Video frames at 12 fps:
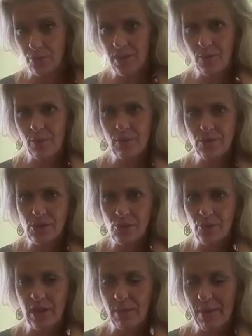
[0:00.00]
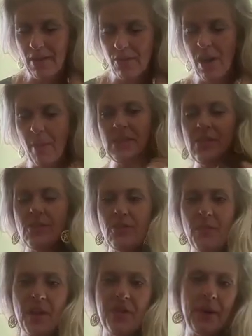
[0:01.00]
We were just talking about you're coming to do
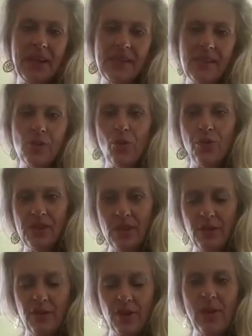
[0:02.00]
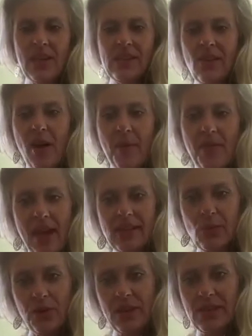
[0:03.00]
the Mother Blessings course in a few weeks' time, and
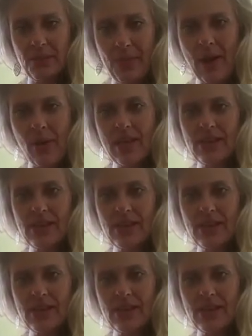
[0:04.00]
that's what it's about.